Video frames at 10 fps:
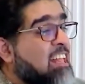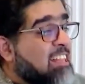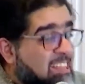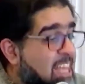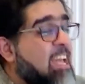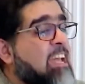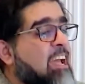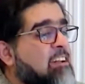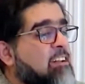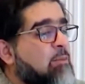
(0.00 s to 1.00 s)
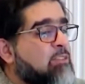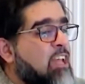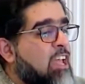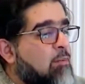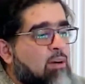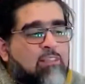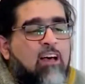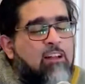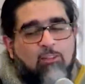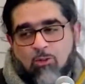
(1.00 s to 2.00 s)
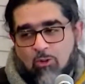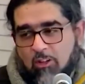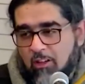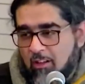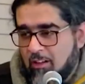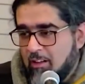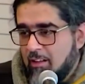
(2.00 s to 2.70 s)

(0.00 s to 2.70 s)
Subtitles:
they ended up saying, Mata Nasrullah.